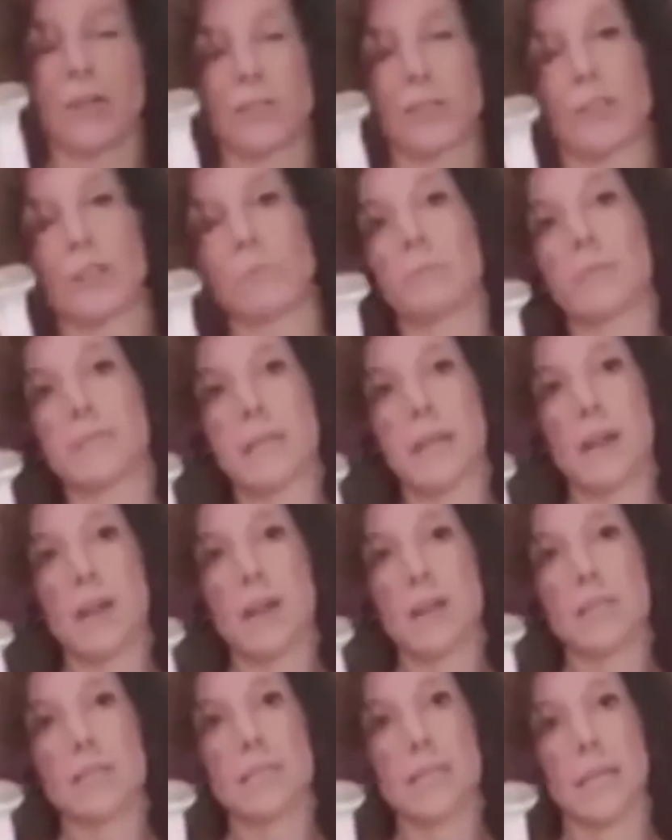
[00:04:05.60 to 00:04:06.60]
so your
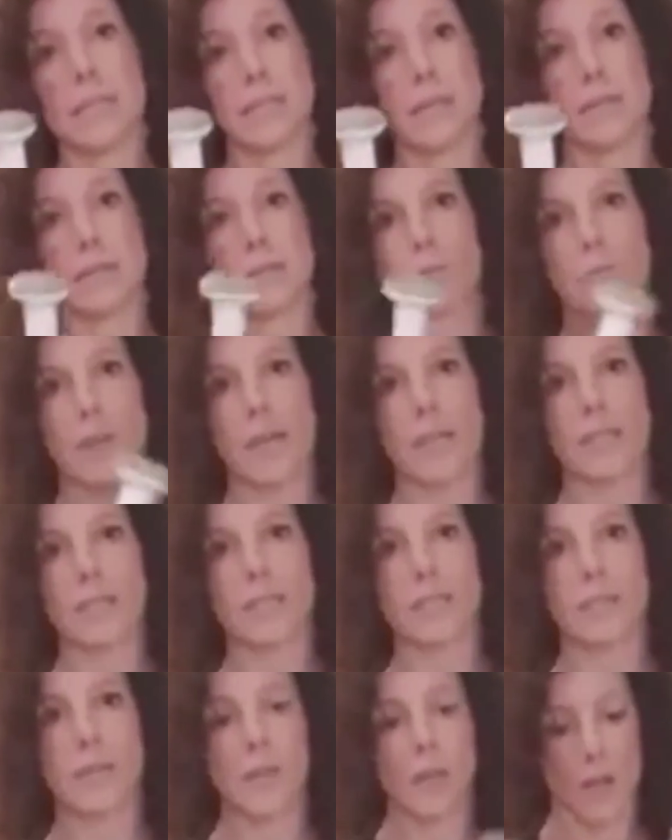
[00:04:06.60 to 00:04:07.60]
mascara stays on your
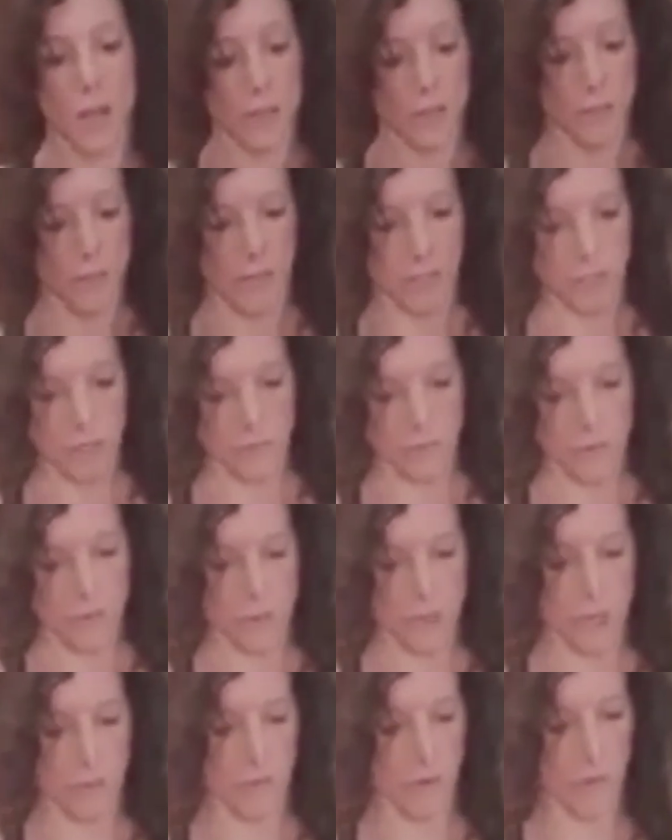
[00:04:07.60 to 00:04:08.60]
face. So that's our food
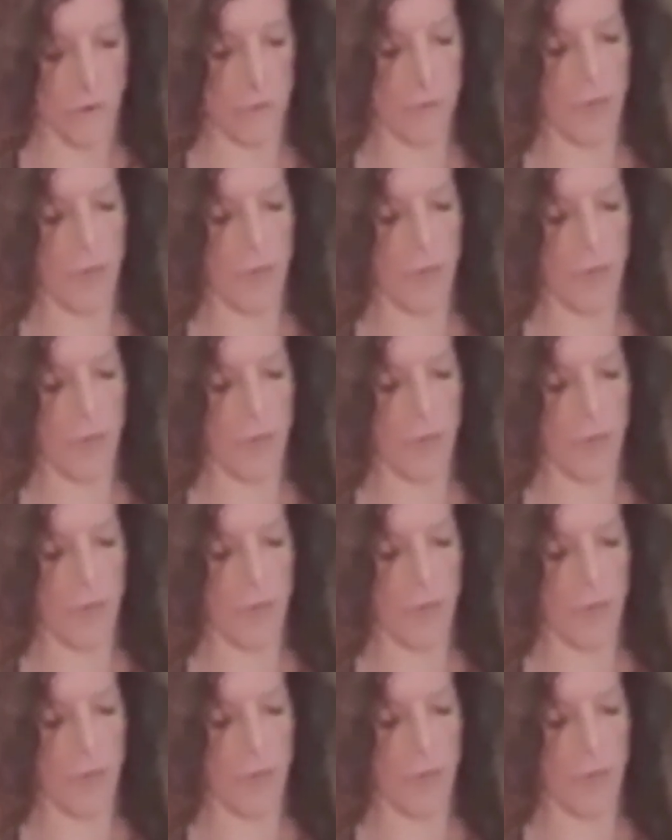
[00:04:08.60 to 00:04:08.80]
chopper, one of